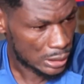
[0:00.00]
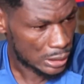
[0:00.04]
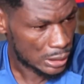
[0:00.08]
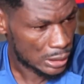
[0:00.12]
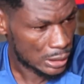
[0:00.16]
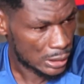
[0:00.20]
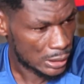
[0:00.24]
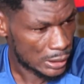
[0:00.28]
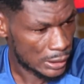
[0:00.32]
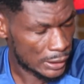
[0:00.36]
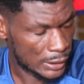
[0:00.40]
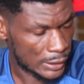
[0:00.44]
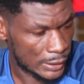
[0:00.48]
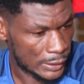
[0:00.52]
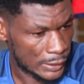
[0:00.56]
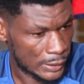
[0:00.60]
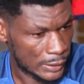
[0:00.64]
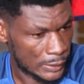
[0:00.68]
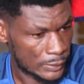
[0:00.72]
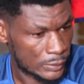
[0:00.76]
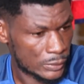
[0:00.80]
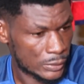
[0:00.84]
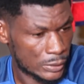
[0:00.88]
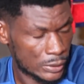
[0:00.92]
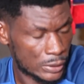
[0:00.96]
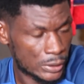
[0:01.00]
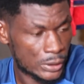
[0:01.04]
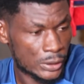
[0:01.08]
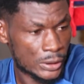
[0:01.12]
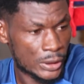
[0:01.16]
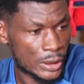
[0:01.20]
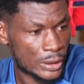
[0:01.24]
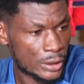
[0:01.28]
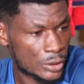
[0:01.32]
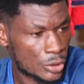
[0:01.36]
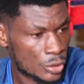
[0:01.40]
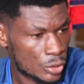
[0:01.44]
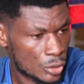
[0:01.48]
You're talented. Uh,
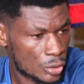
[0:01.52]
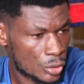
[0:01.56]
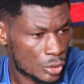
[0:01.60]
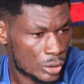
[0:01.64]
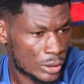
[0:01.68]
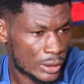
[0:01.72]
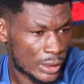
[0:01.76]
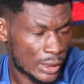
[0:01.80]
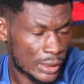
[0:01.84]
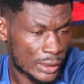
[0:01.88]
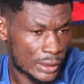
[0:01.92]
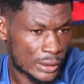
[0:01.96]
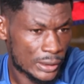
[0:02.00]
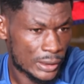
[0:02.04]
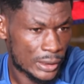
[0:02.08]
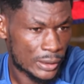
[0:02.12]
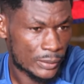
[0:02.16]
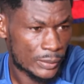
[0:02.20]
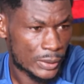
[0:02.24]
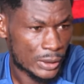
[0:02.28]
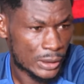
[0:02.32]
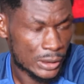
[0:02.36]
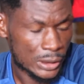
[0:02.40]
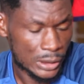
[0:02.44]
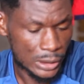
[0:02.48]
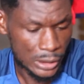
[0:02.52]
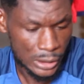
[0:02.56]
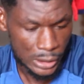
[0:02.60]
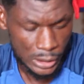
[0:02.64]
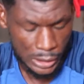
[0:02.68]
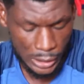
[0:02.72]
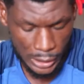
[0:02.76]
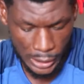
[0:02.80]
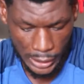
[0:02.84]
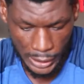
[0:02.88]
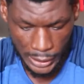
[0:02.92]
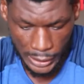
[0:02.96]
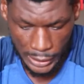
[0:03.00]
yeah, not not talented, but
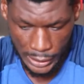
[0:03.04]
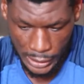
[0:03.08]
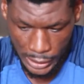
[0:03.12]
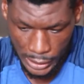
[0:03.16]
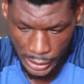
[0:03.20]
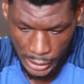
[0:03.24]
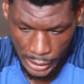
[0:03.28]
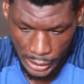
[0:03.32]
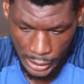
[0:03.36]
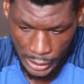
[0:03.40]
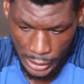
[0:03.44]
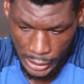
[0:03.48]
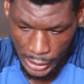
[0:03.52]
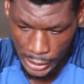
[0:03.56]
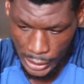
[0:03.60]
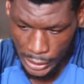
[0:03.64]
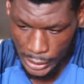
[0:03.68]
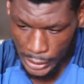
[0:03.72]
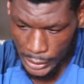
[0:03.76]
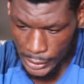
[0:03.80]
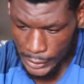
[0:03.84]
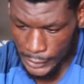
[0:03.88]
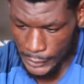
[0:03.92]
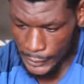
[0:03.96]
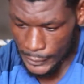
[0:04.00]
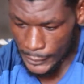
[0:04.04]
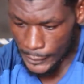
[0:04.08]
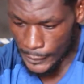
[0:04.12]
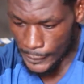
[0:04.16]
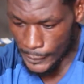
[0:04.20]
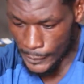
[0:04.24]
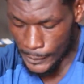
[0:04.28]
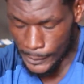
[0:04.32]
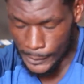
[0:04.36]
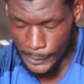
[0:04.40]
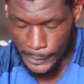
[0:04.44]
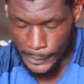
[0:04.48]
like uh,